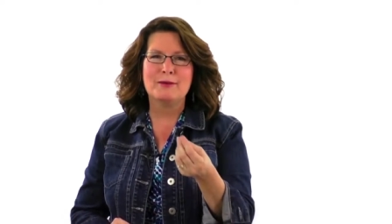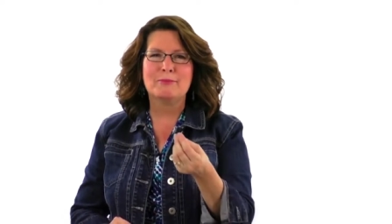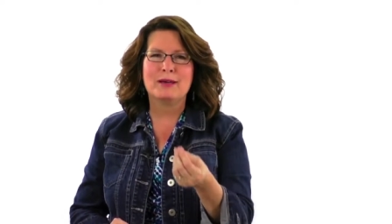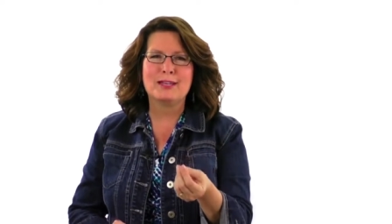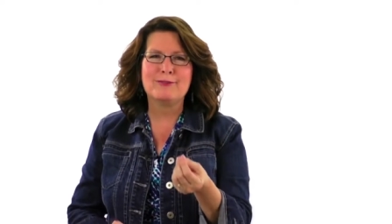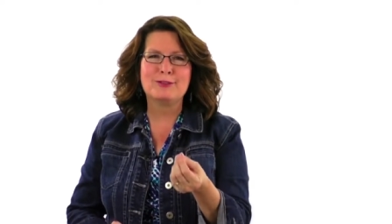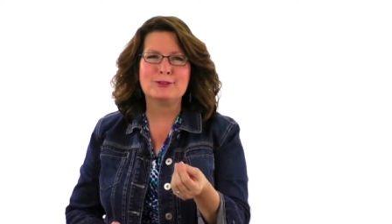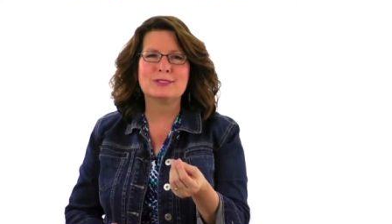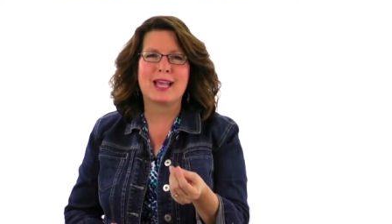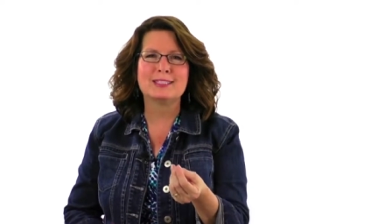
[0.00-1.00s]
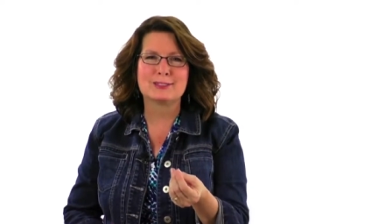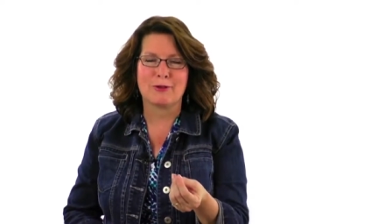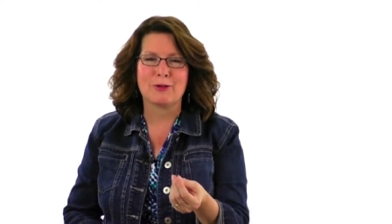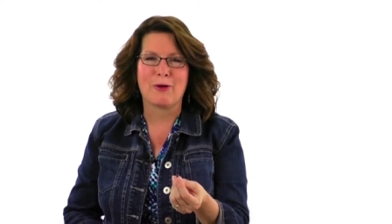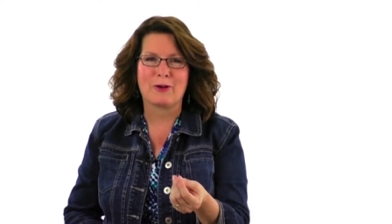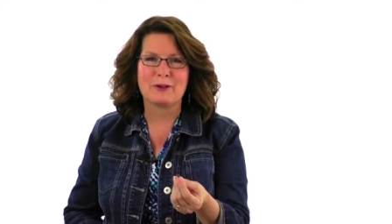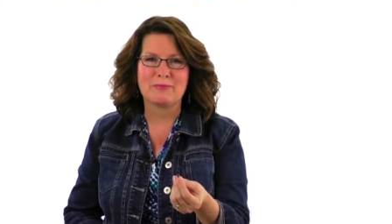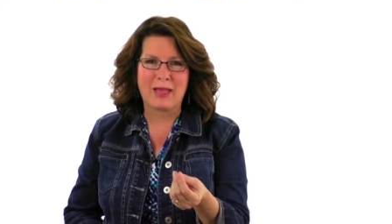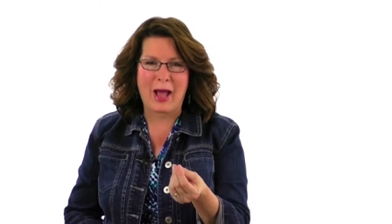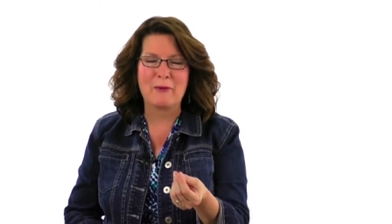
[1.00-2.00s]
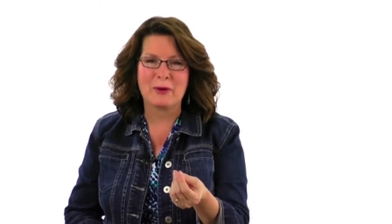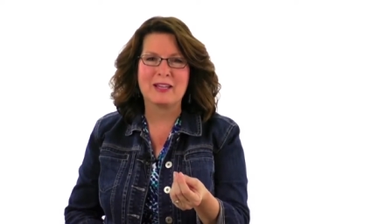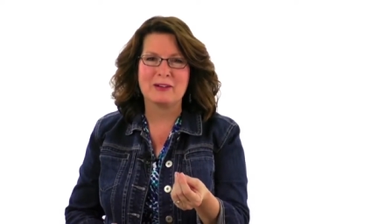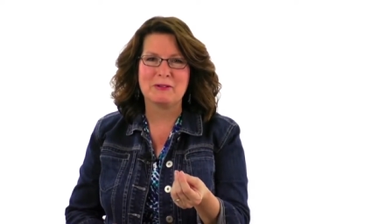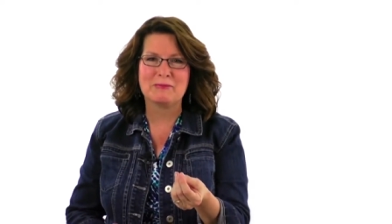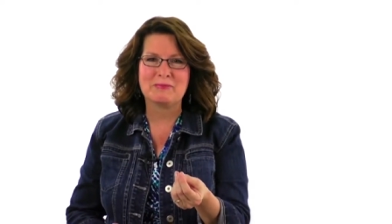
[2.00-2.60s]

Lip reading: But if you say so, Lord, I will.